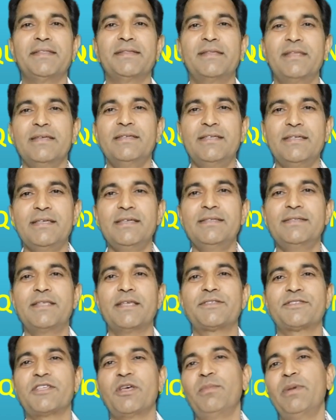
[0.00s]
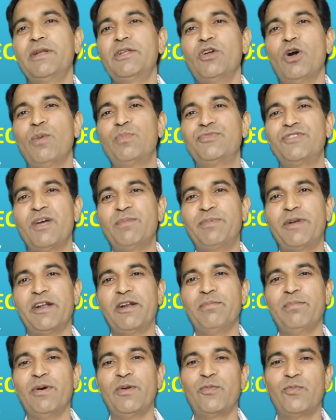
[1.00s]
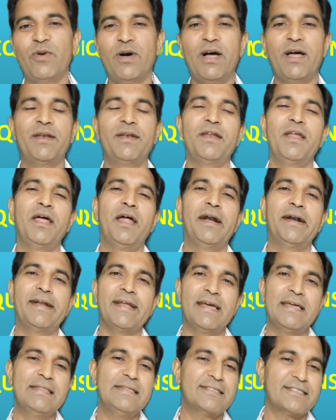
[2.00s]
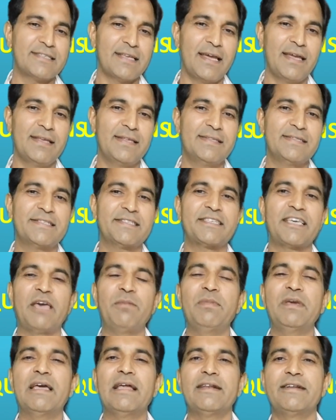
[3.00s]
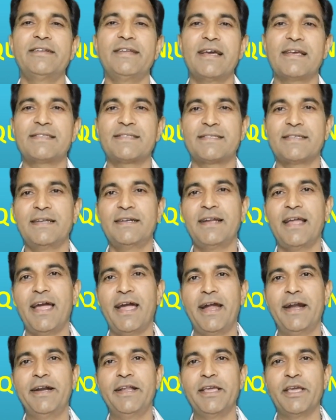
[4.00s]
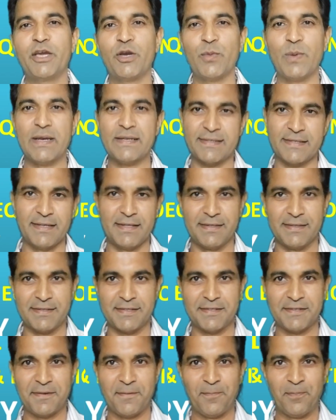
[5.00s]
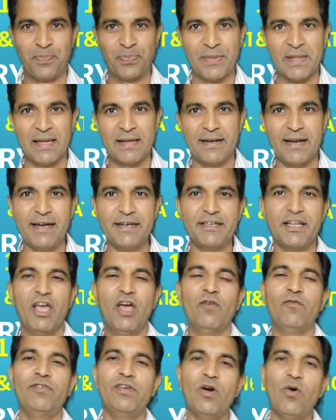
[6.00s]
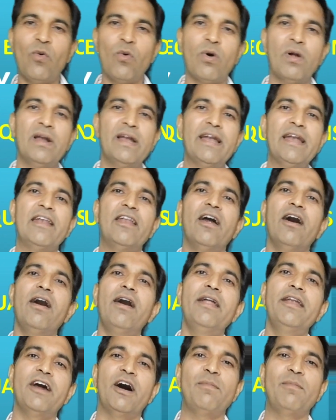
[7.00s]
This is the summary of chapter number 1, 10 Science, Chemical Reaction and Equations. Right? We have already learned